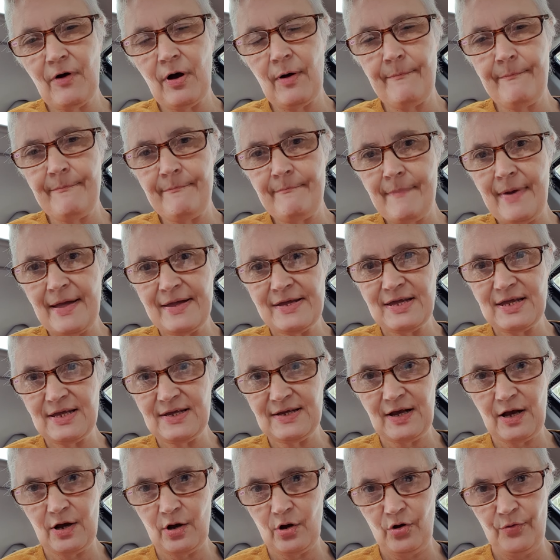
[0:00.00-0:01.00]
I'm
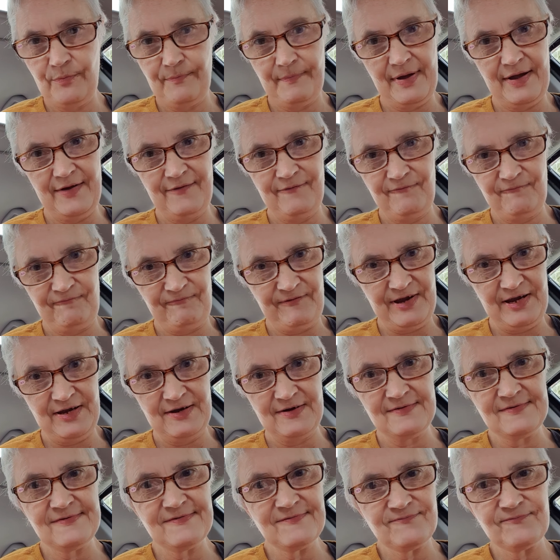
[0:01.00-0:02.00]
making homemade
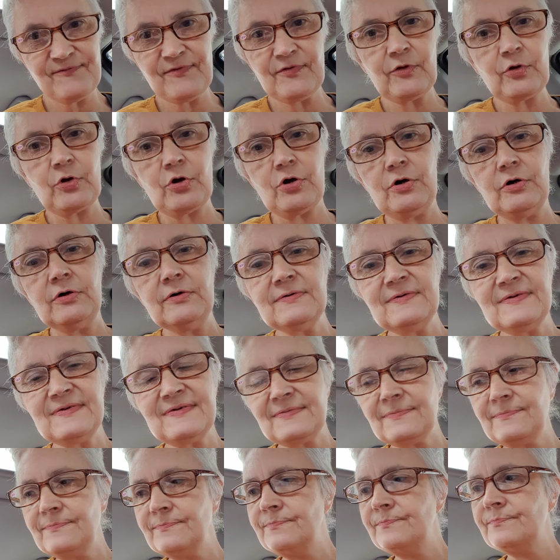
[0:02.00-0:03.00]
feeders for the
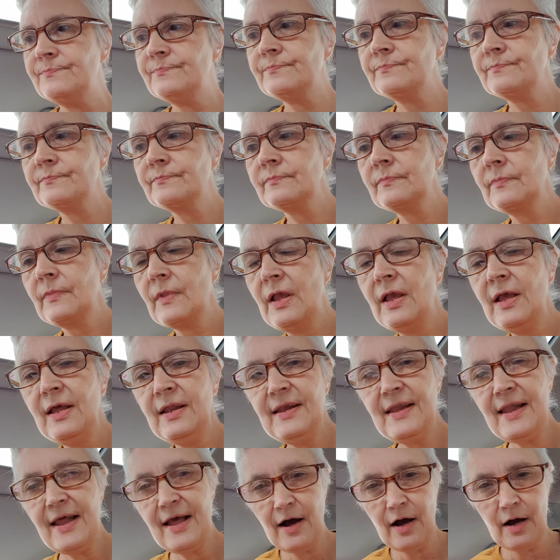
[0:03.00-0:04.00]
girls.
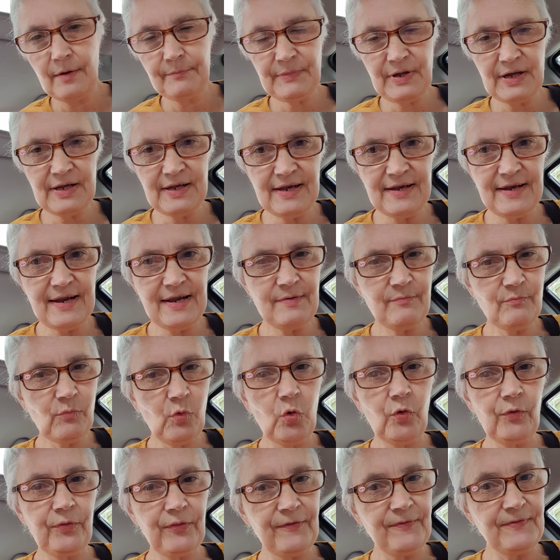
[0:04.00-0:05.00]
Now I'm going to need
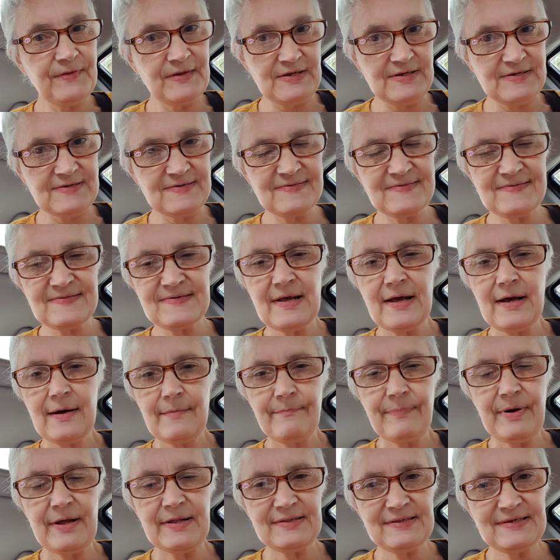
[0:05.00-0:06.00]
more than this,
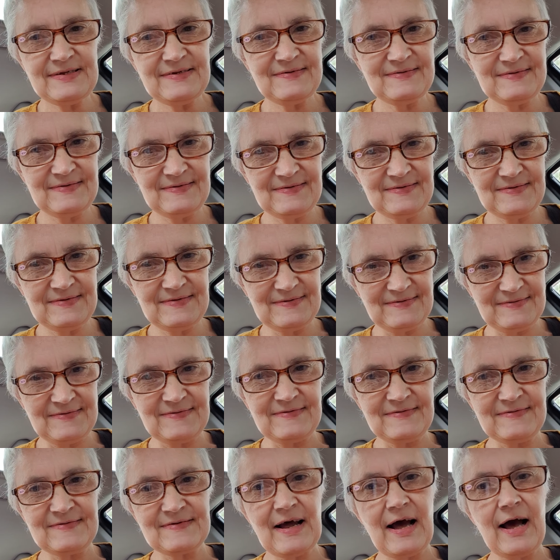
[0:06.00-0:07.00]
but this is just
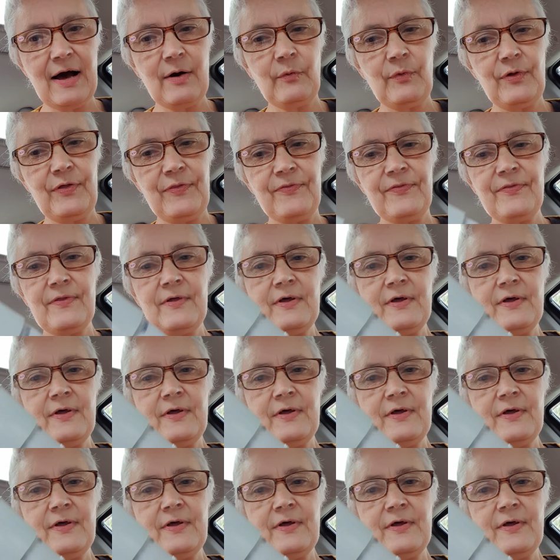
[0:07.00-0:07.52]
to start with.